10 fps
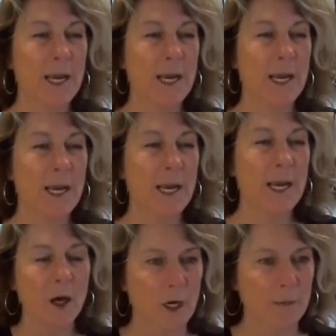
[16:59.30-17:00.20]
and having
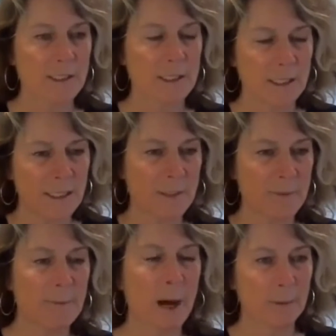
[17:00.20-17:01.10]
a lot of
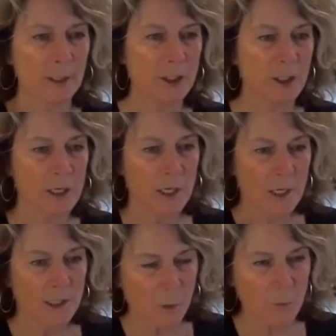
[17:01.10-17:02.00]
documents that need to be
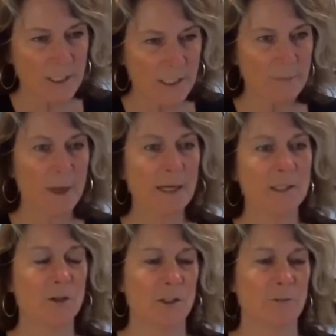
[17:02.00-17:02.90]
published. So
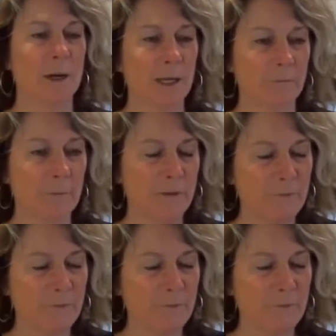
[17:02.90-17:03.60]
Receipt Bank suits